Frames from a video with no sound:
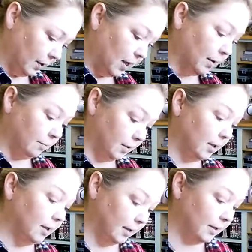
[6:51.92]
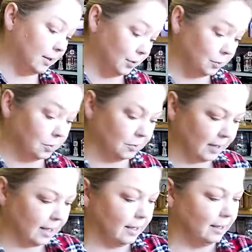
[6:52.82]
Yep, it's a true
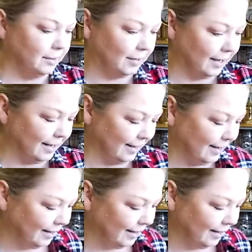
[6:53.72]
red. Okay.